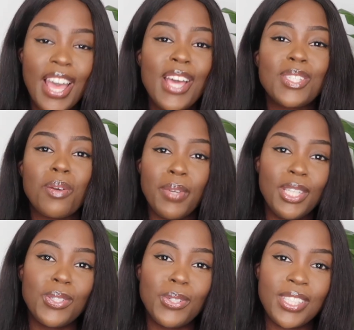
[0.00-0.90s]
So be
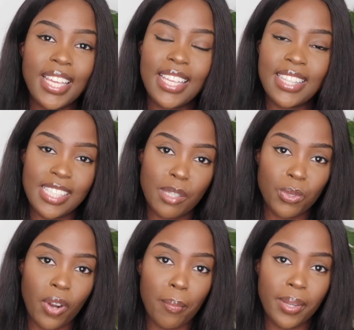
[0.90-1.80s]
sure to hit that
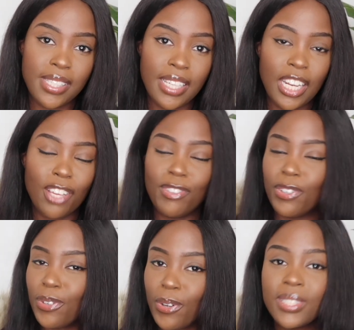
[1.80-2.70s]
subscribe button if you're
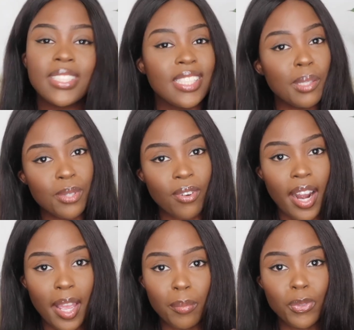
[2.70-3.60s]
not
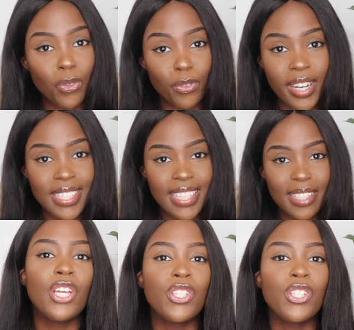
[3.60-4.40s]
subscribed already.